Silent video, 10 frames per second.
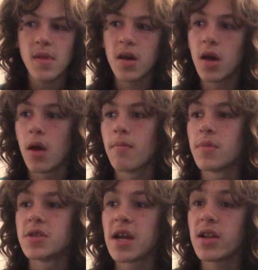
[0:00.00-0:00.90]

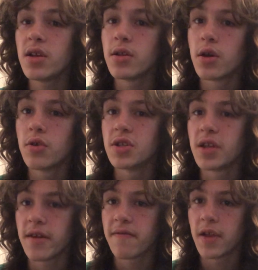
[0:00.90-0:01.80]
Sadly, though, his
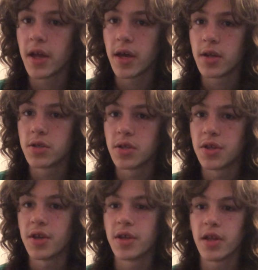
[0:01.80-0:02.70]
neck flange, the
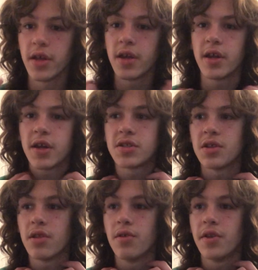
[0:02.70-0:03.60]
thing that like connects to
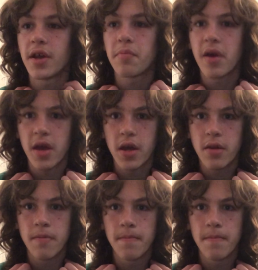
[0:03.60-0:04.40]
the little neck peg,